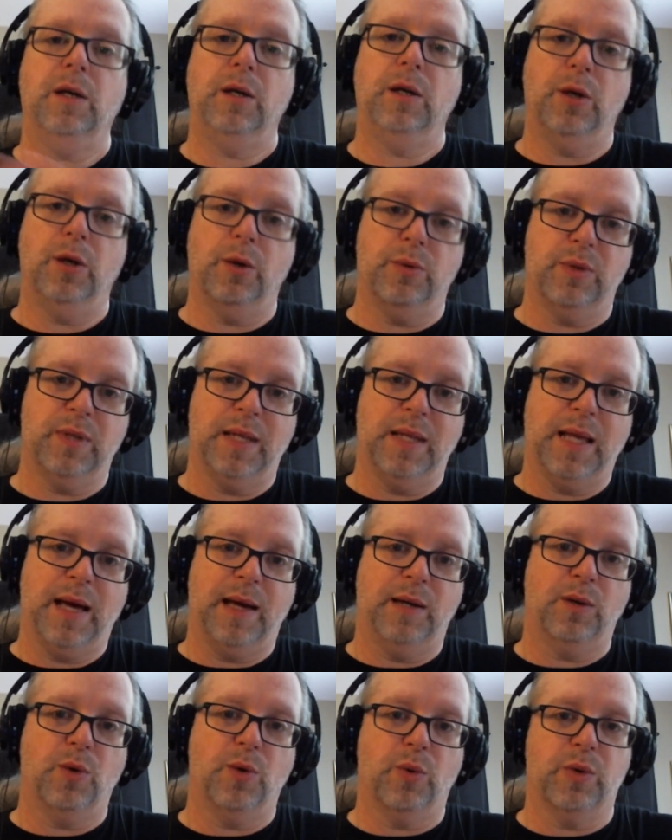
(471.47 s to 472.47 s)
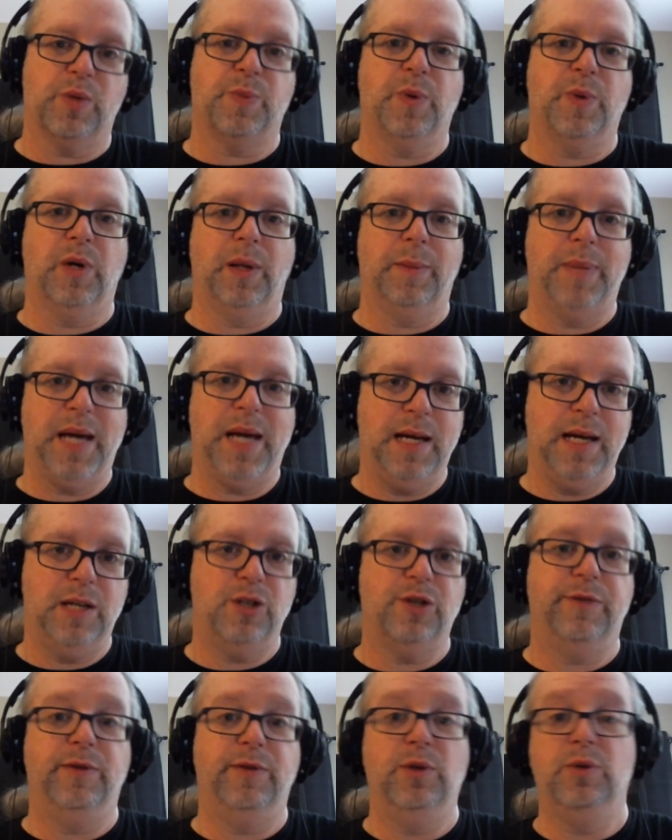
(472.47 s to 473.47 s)
go to that corresponding page.
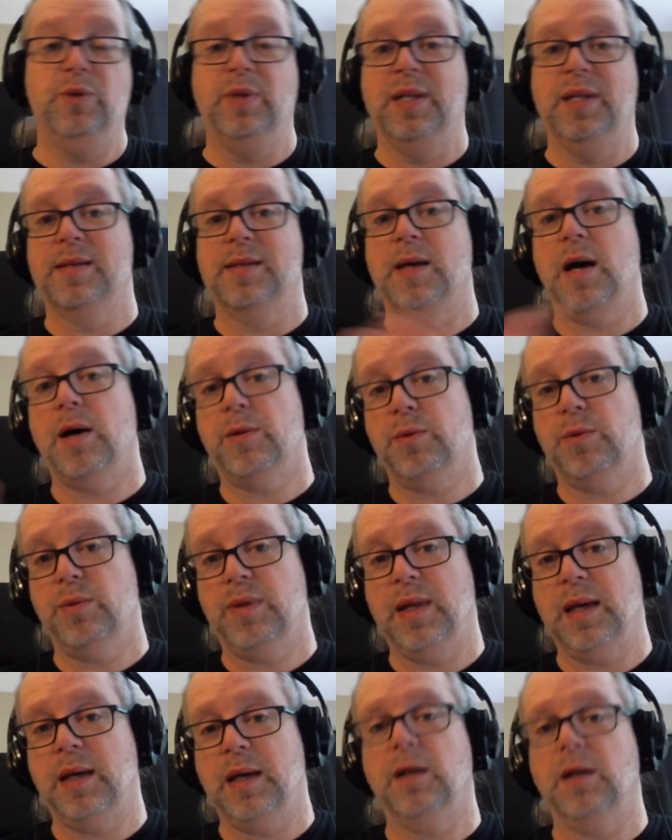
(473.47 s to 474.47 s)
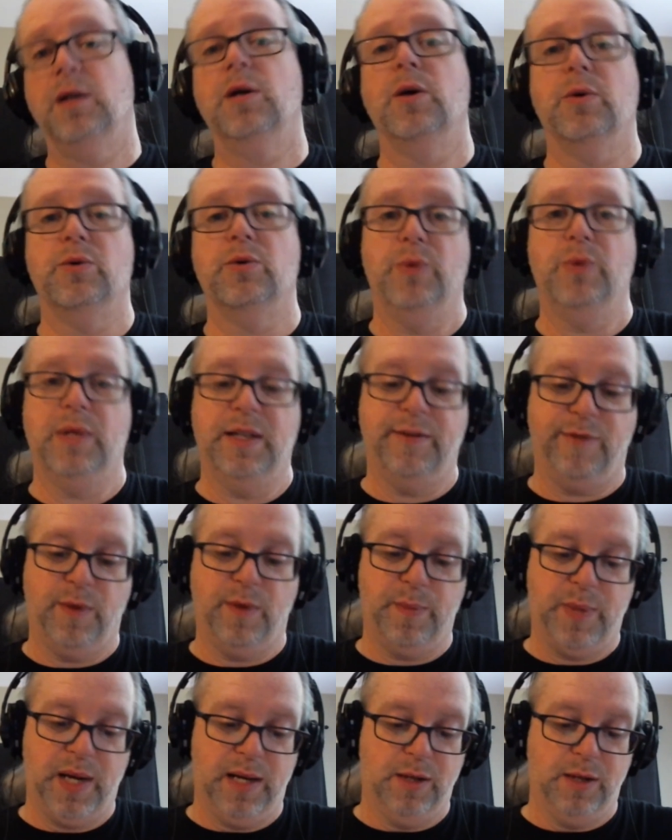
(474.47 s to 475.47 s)
If you do this other thing, go to a
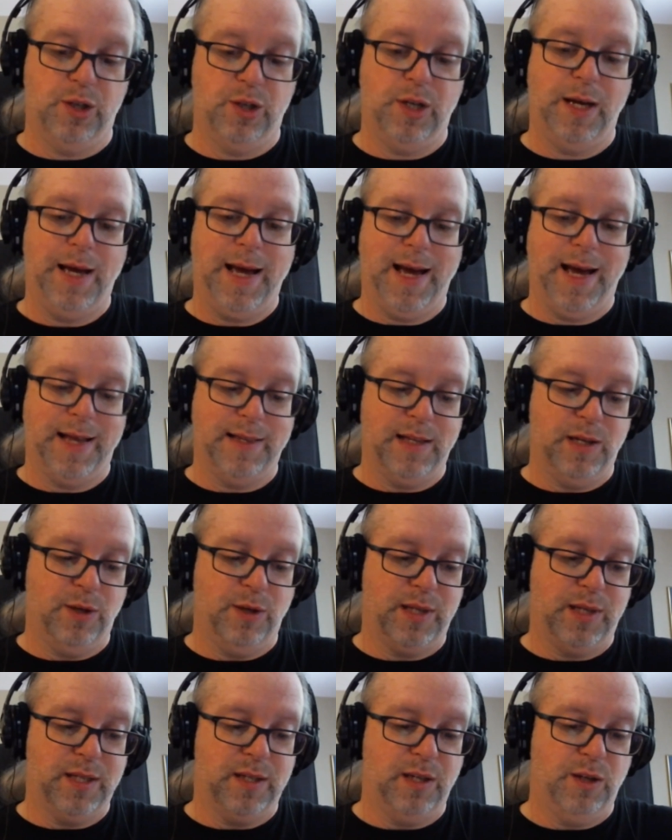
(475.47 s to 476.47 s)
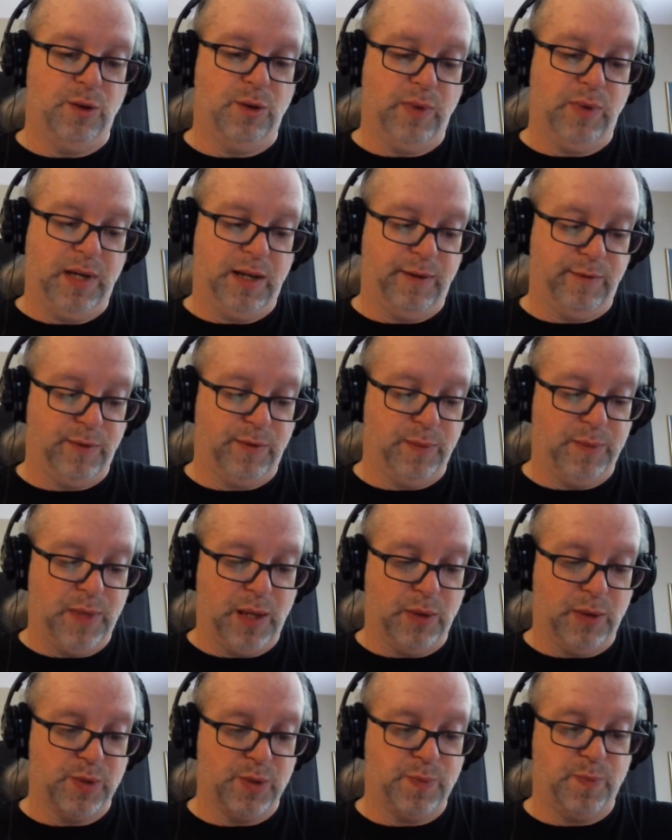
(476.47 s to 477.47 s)
different page, and then you continue reading from
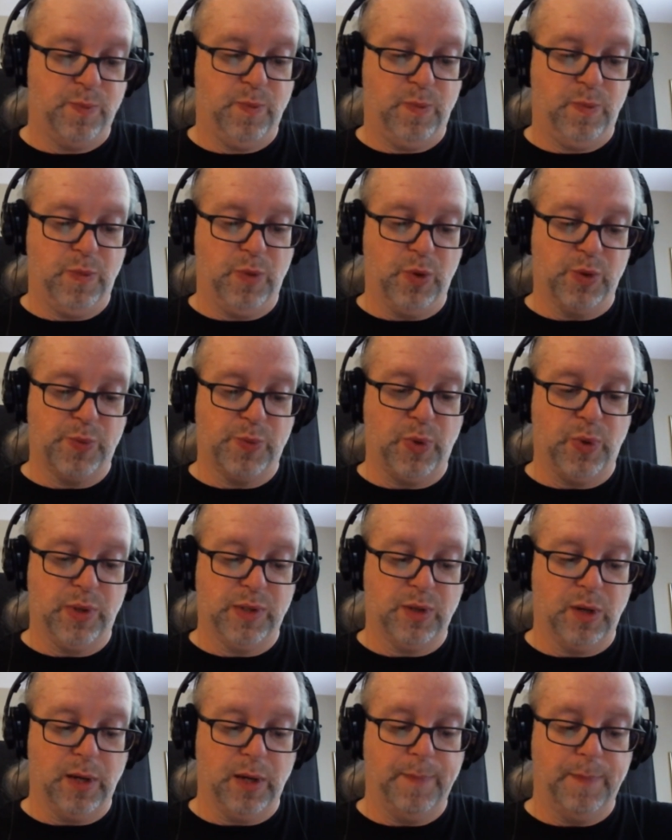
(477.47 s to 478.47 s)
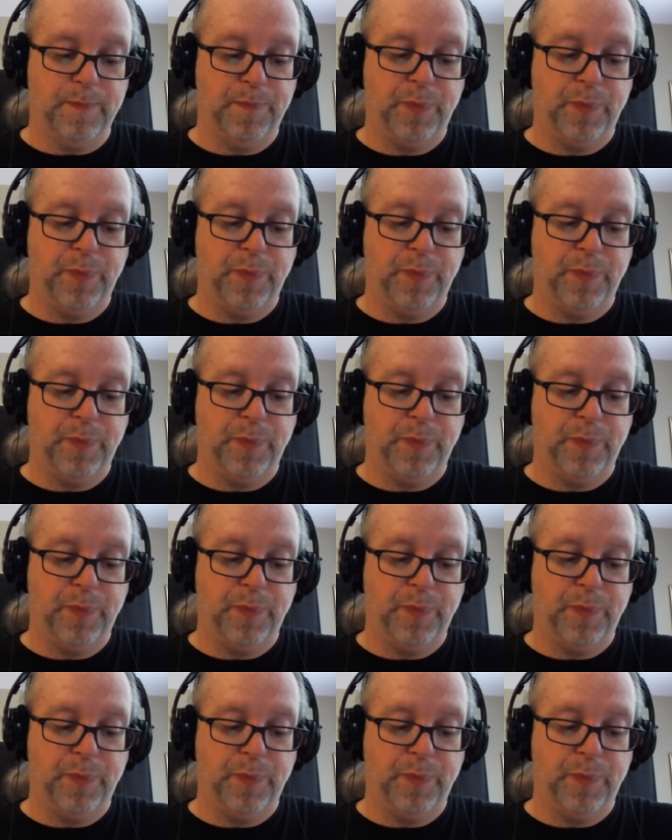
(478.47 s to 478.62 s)
those points on.